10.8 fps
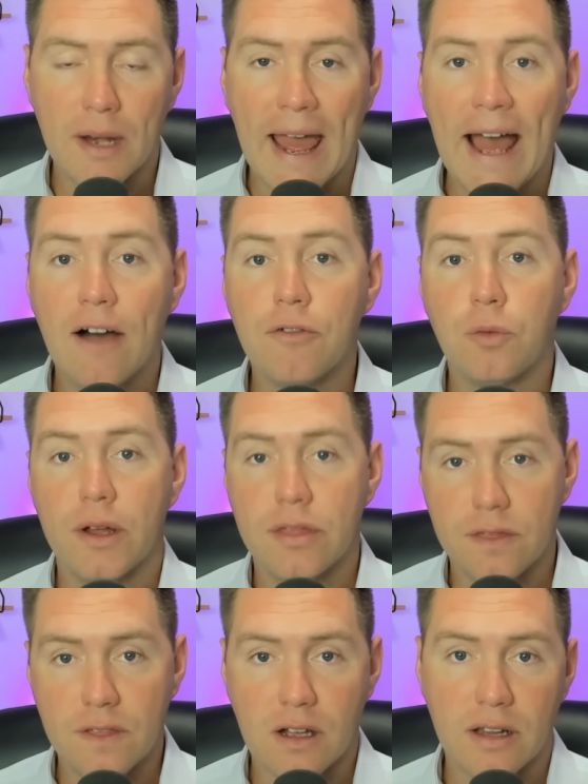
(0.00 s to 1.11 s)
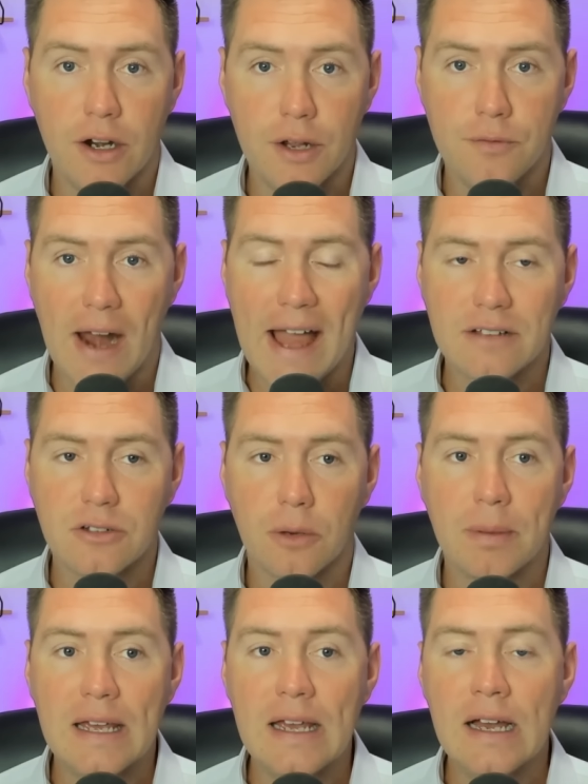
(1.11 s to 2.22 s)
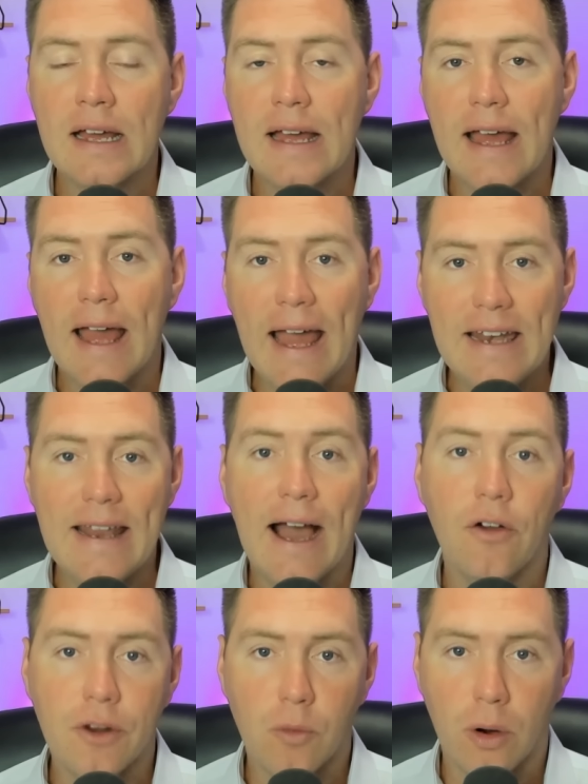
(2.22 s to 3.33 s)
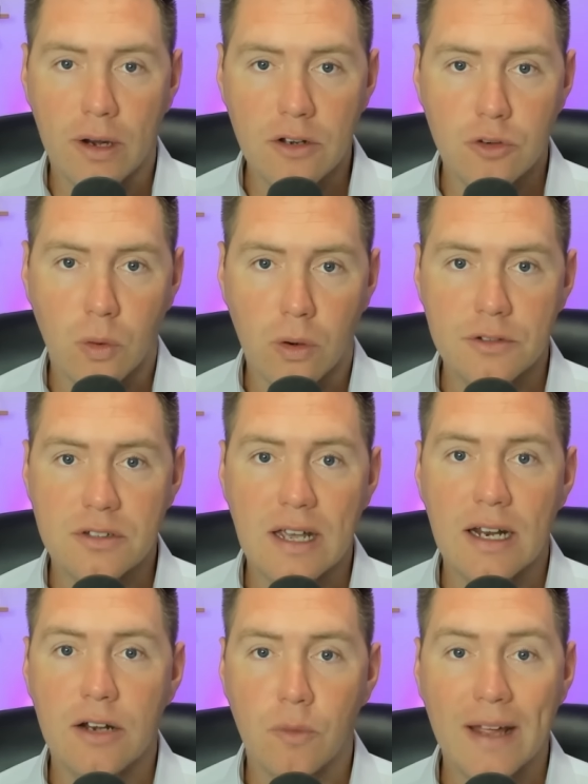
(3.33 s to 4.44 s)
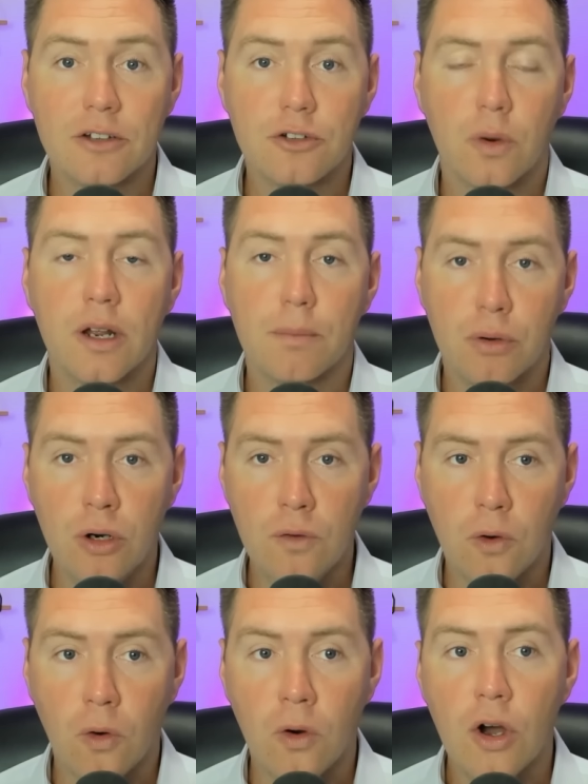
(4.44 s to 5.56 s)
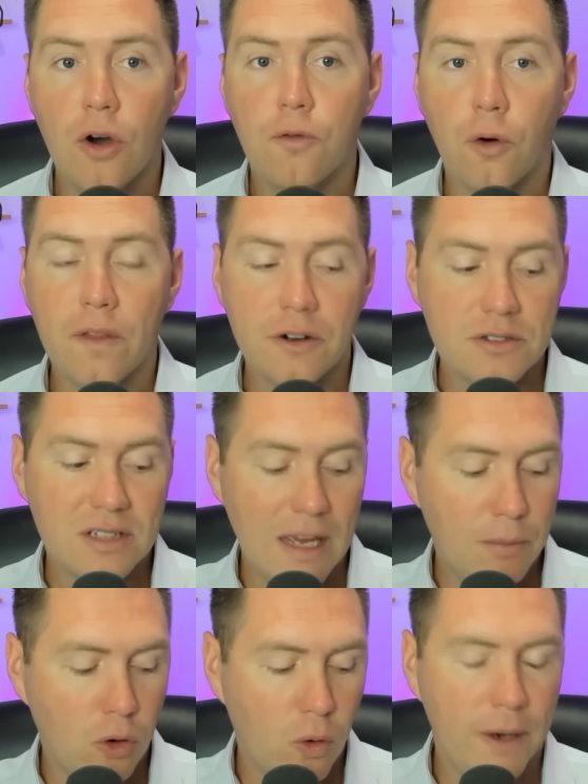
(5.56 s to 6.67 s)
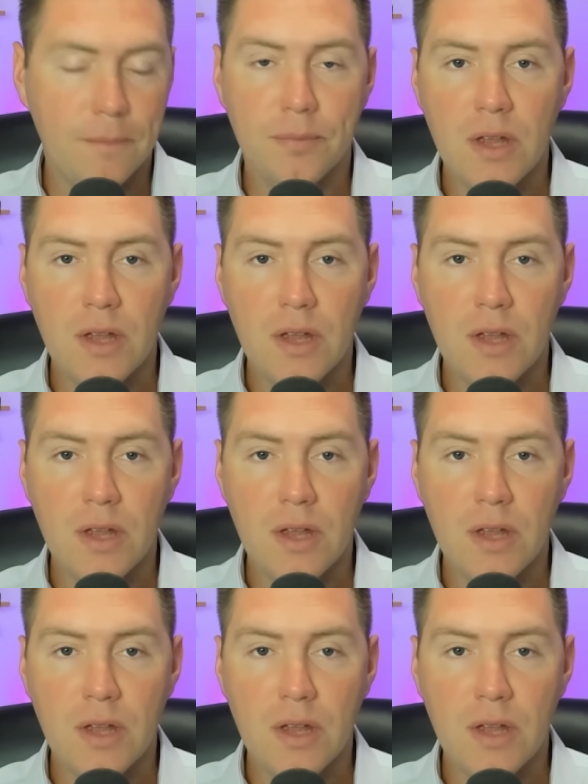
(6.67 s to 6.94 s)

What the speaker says: have with the clarity for XRP, and now they're working towards getting regulatory approval for their stablecoin.